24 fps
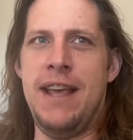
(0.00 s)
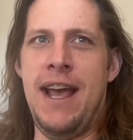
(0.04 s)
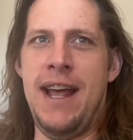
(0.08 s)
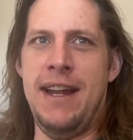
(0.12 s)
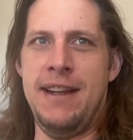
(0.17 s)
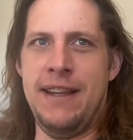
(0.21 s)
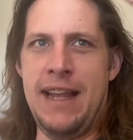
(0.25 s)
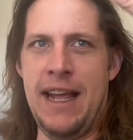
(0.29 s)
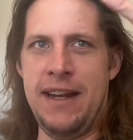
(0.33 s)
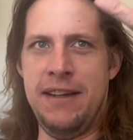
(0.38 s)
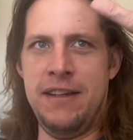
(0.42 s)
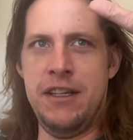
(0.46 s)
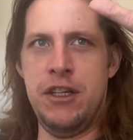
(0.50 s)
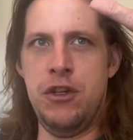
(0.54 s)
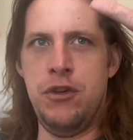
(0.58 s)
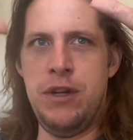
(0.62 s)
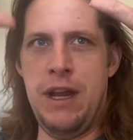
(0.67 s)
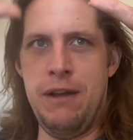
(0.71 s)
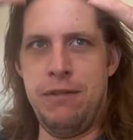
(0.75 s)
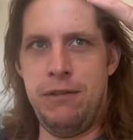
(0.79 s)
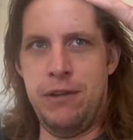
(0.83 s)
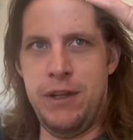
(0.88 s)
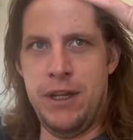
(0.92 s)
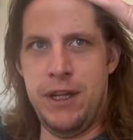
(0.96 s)
that you
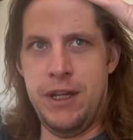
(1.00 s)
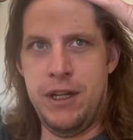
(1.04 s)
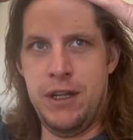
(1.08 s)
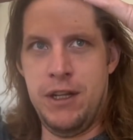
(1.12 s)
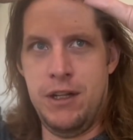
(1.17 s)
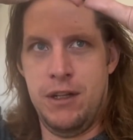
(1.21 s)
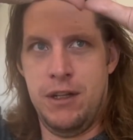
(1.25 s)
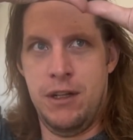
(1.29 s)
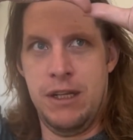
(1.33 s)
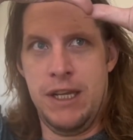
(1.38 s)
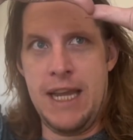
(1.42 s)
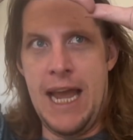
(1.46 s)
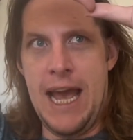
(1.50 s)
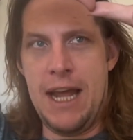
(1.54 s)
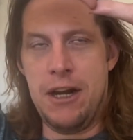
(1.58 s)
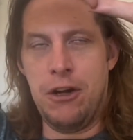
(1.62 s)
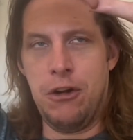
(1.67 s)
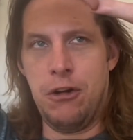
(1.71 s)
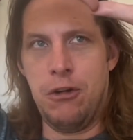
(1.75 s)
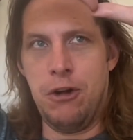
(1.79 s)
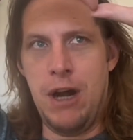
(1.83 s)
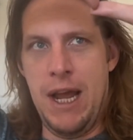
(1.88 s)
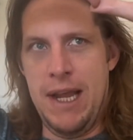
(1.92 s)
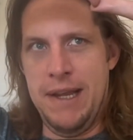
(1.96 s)
definitely
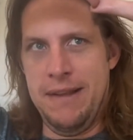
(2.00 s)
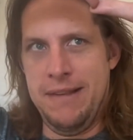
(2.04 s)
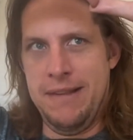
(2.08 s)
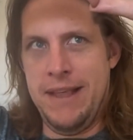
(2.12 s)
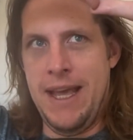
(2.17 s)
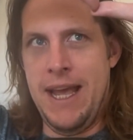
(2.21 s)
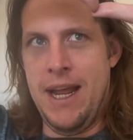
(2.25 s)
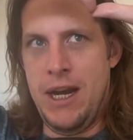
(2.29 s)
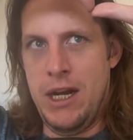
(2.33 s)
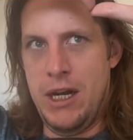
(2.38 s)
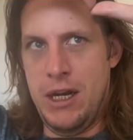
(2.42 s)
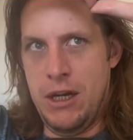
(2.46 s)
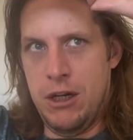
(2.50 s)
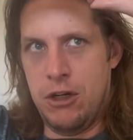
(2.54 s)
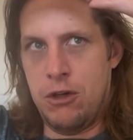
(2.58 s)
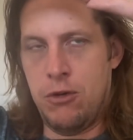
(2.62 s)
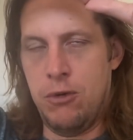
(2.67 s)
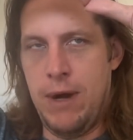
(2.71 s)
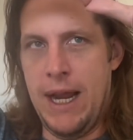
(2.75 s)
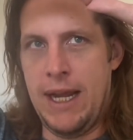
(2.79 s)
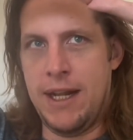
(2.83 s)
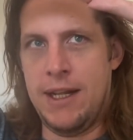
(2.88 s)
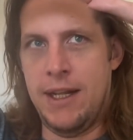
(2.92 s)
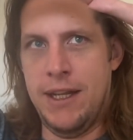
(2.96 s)
categorized that
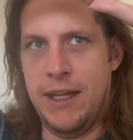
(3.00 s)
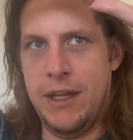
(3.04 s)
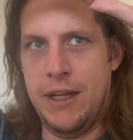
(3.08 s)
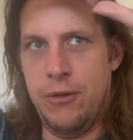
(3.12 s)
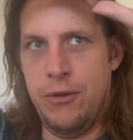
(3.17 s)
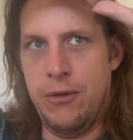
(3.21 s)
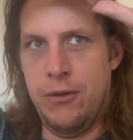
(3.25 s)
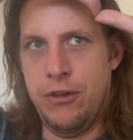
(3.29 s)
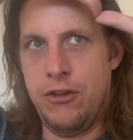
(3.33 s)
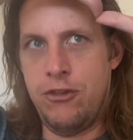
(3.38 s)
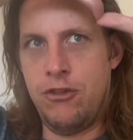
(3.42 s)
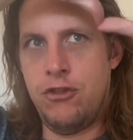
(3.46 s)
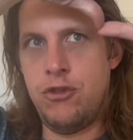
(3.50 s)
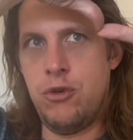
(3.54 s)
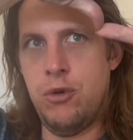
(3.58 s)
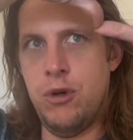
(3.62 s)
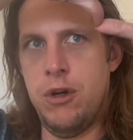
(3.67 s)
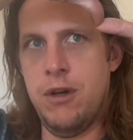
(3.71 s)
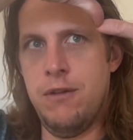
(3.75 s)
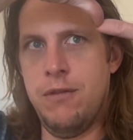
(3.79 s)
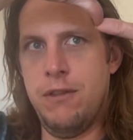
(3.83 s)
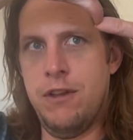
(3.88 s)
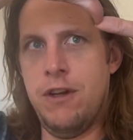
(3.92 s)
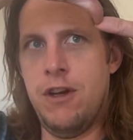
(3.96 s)
correctly. It was a
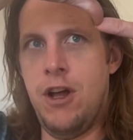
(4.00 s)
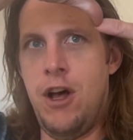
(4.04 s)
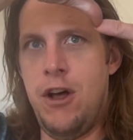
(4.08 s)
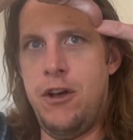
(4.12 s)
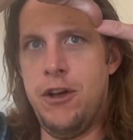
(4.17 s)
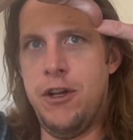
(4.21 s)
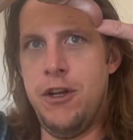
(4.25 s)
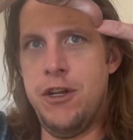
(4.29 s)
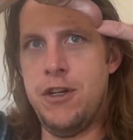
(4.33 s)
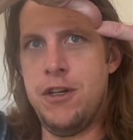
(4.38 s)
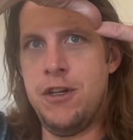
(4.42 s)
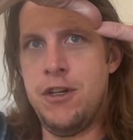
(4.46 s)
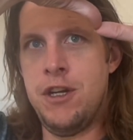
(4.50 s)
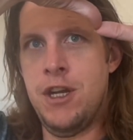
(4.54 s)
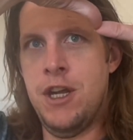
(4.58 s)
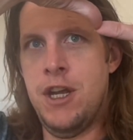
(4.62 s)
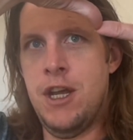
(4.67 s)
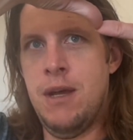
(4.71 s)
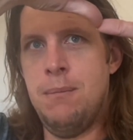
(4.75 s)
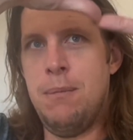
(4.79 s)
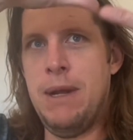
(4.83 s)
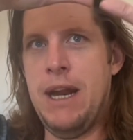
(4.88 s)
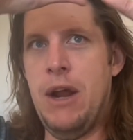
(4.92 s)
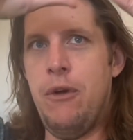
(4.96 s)
steward of the knowledge.
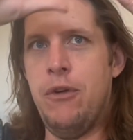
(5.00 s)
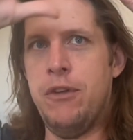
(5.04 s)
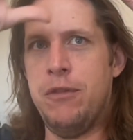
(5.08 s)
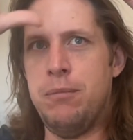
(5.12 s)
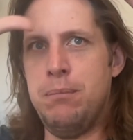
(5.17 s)
But I was